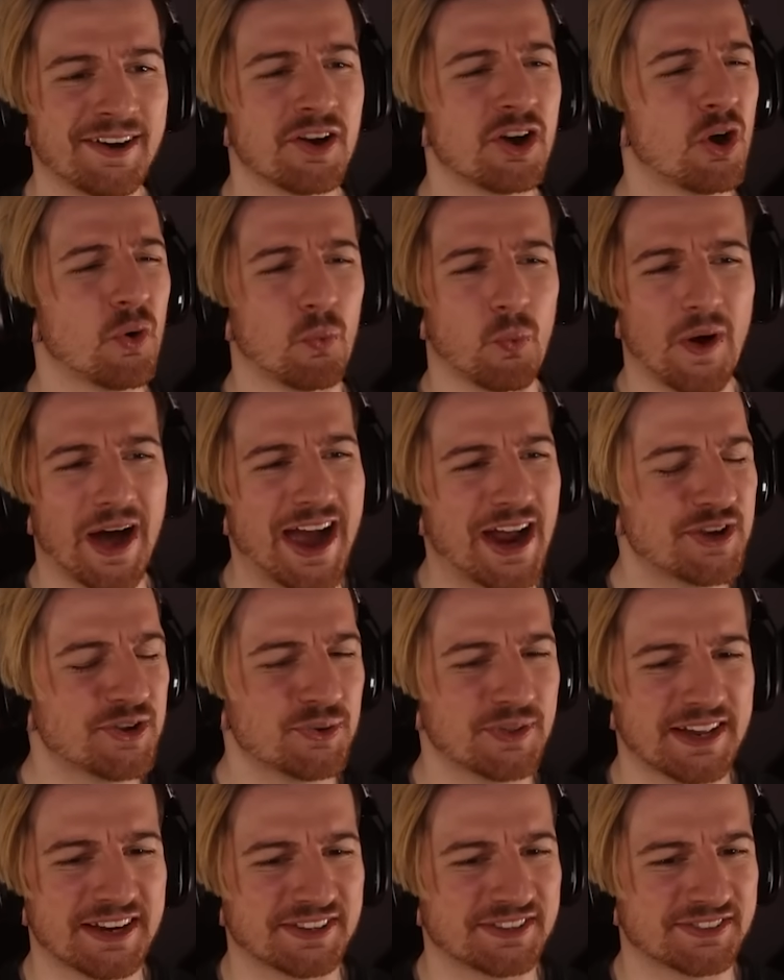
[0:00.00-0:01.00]
I don't know why I
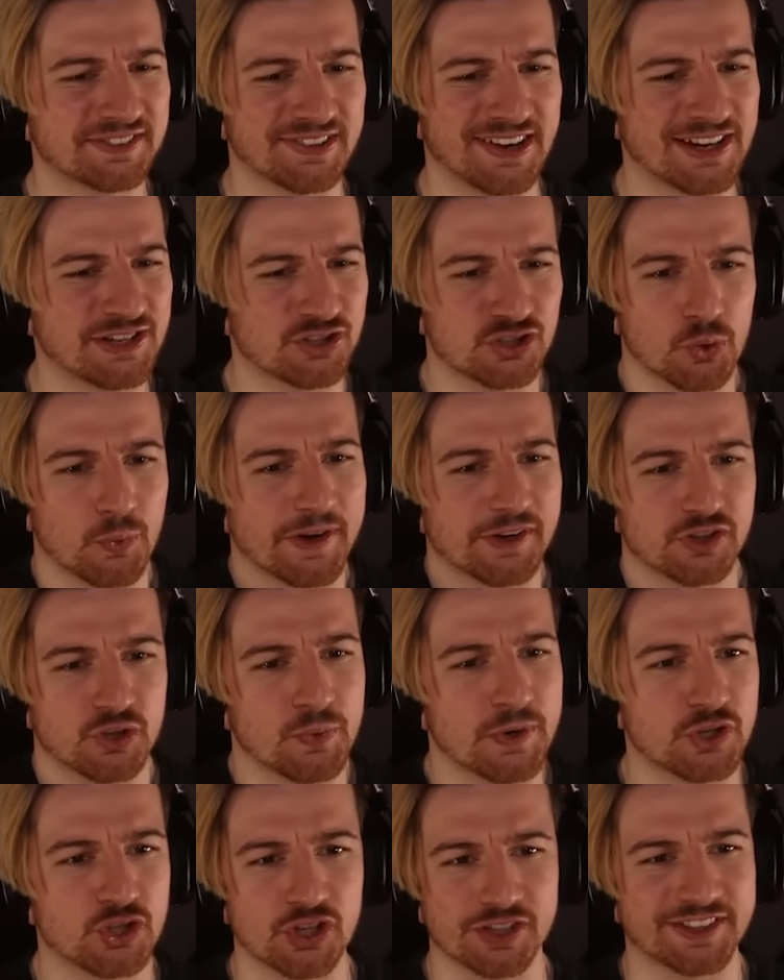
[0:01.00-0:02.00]
do this. I just always
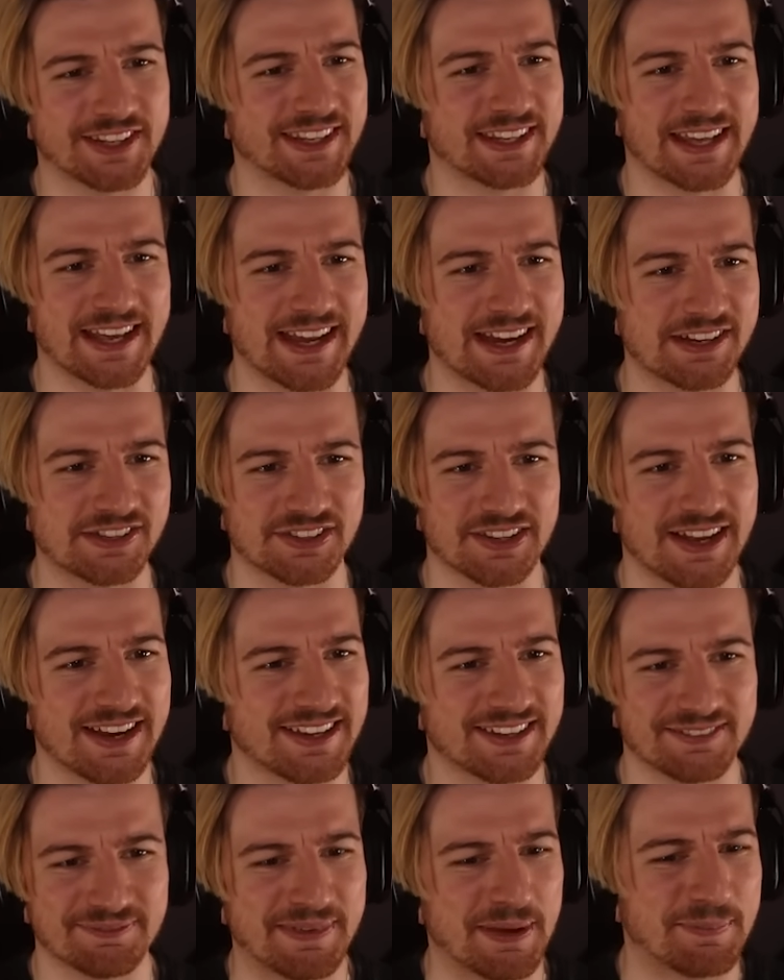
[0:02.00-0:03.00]
do it just in case.
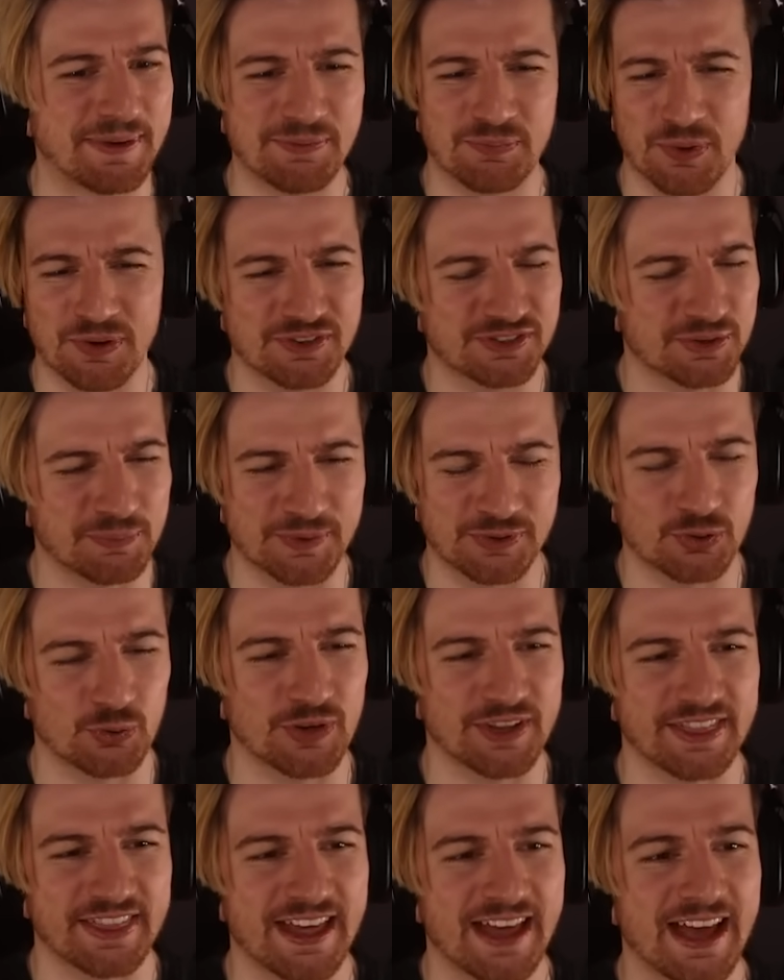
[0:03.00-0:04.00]
Like maybe someone's
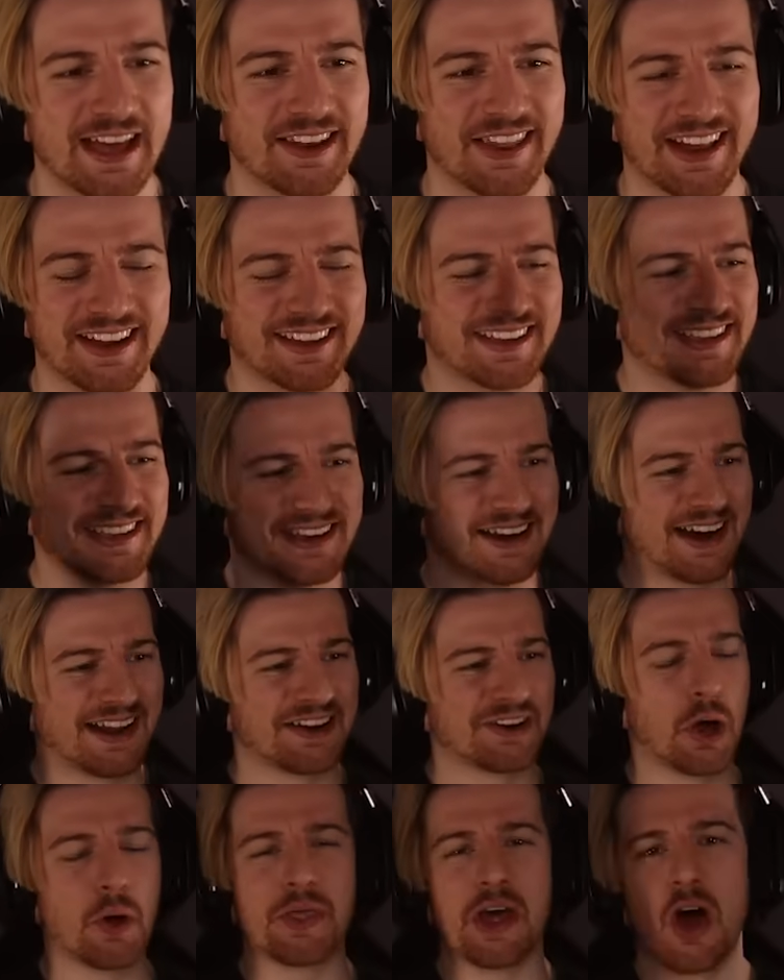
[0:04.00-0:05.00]
already there. Like, I
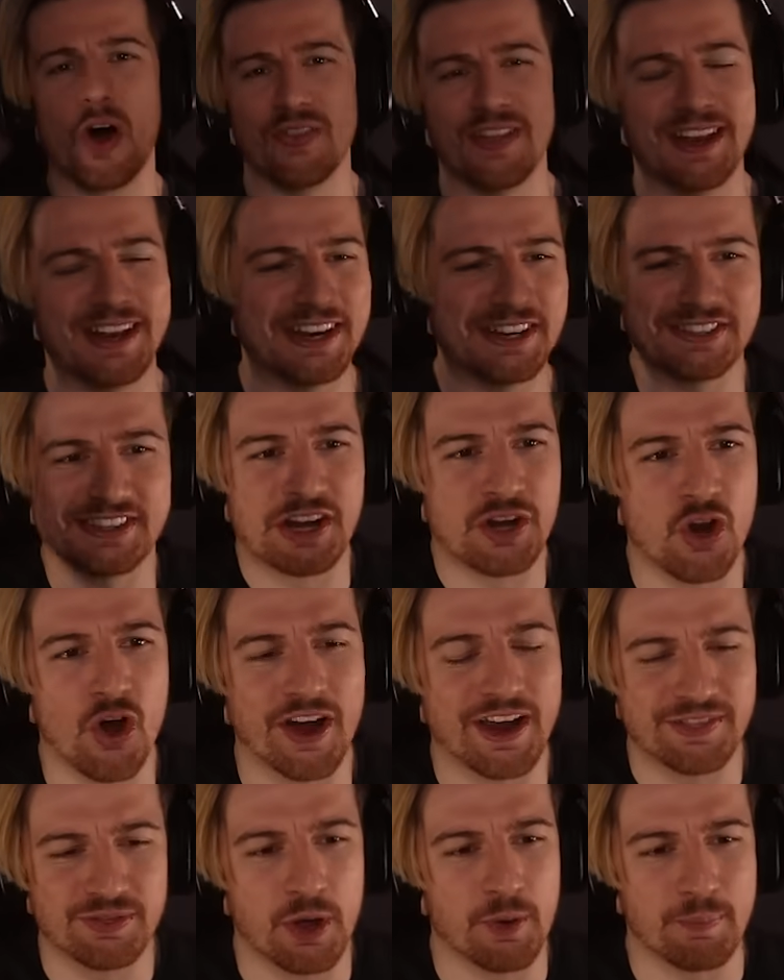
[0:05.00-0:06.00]
don't know. They're on the list and
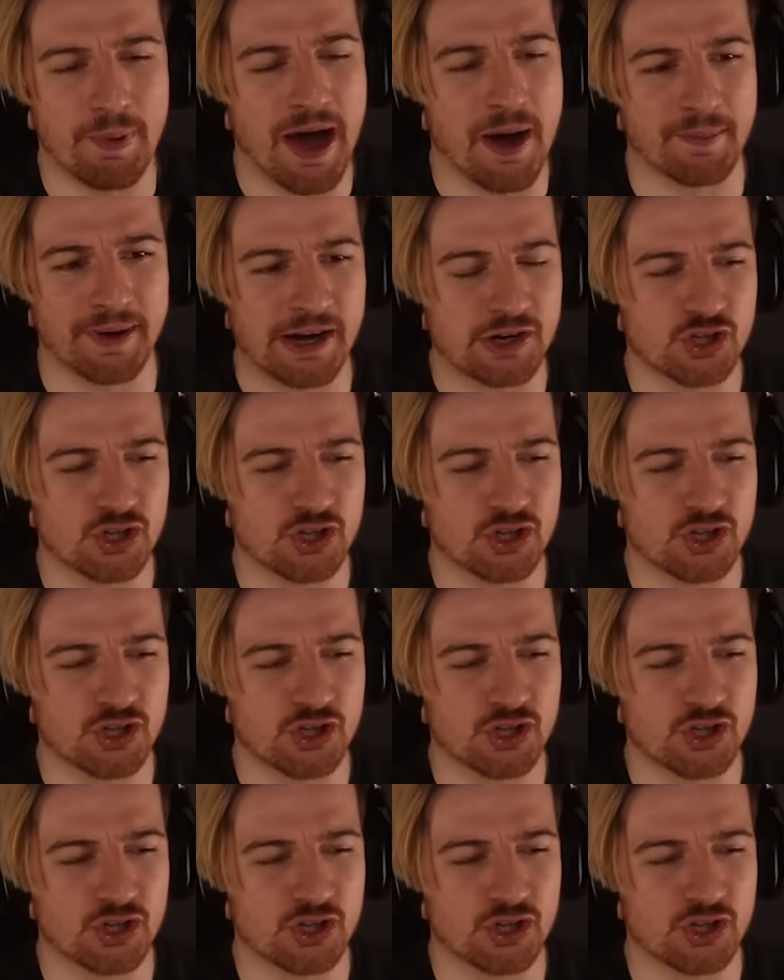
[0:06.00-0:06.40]
not in the apartment.